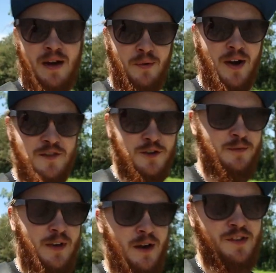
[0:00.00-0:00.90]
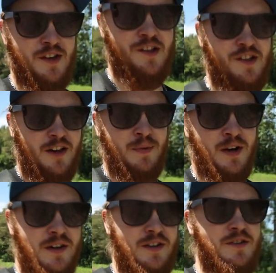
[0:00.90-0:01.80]
my wife told me I was gonna
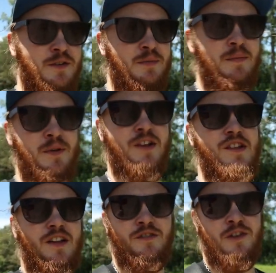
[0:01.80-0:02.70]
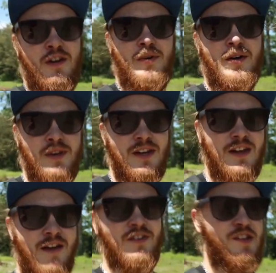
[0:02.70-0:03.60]
sunburn and told me to bring sunscreen, but we
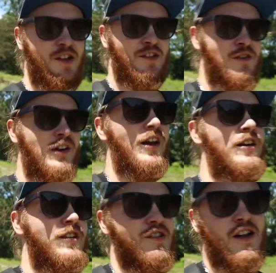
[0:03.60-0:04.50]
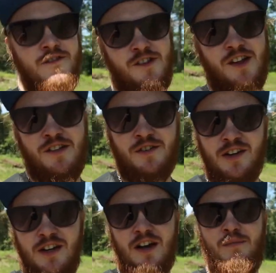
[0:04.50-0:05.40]
didn't have any sunscreen and I didn't stop for
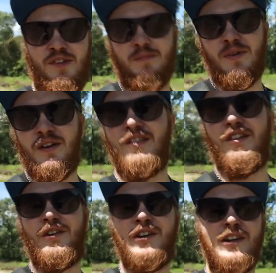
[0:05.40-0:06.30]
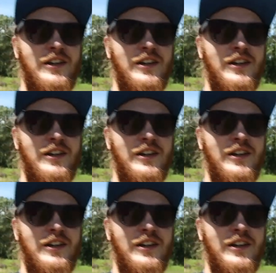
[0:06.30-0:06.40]
sunscreen and now I'm sunburnt. So